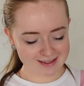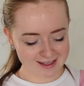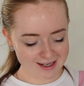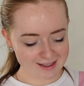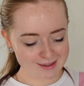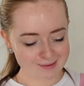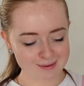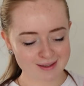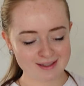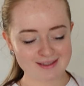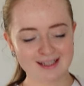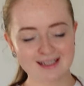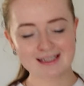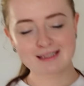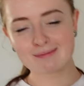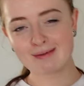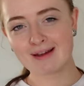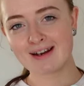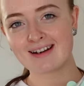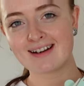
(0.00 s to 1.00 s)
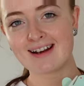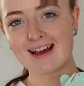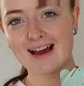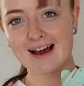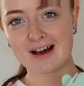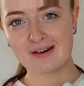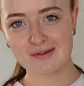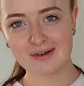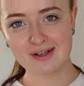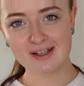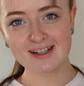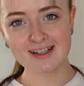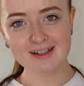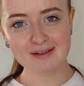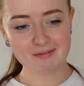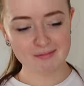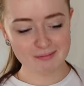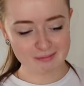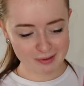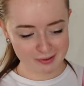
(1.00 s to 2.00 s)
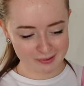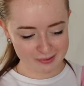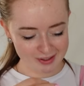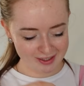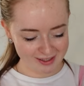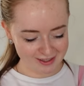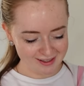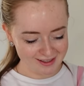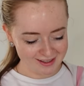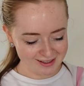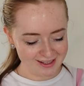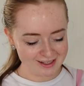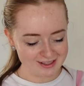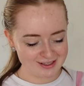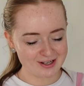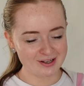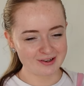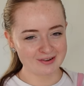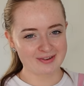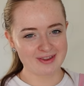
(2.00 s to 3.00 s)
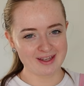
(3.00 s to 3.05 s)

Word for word: guys, because I spent an hour building the each boxes.